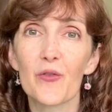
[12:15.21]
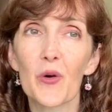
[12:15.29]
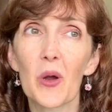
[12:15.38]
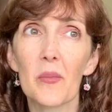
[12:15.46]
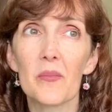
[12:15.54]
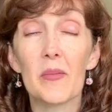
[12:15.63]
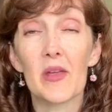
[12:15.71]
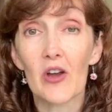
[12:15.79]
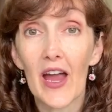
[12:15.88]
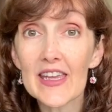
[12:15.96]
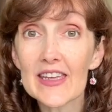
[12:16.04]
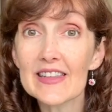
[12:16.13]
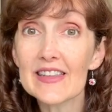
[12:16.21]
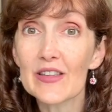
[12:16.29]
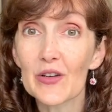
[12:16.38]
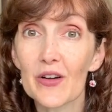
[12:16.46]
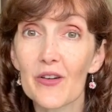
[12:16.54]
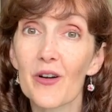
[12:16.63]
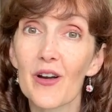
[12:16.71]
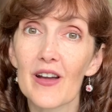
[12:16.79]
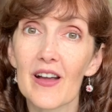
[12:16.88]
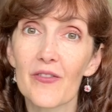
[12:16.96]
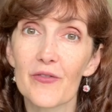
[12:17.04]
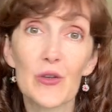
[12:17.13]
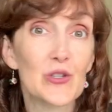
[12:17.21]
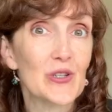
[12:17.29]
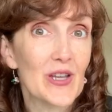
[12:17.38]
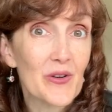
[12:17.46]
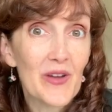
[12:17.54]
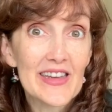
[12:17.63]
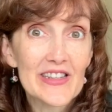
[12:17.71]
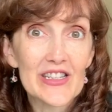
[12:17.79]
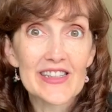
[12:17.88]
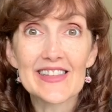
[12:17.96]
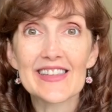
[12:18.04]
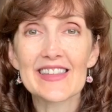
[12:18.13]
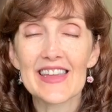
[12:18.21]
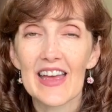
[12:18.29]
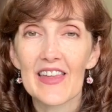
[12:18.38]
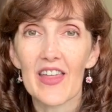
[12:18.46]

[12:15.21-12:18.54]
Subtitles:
for maybe grandkids or future generations,